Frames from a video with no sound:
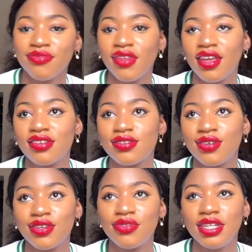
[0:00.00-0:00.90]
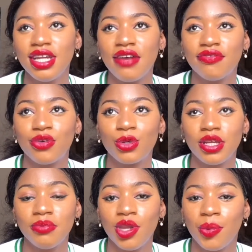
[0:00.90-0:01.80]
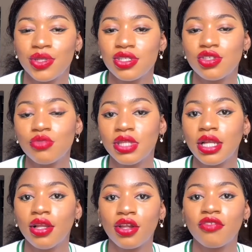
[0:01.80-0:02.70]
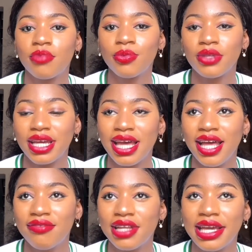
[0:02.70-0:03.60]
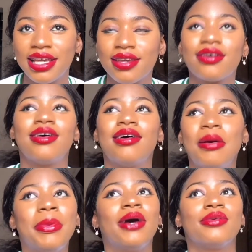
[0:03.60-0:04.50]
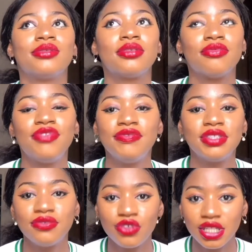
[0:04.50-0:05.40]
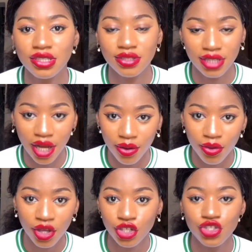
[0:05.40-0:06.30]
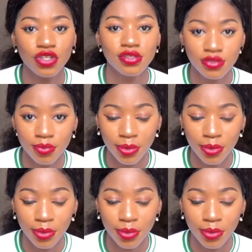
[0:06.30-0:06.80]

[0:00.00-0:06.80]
So it really afforded me the opportunity to meet a lot of people. Like, I have like about 50 friends now, just by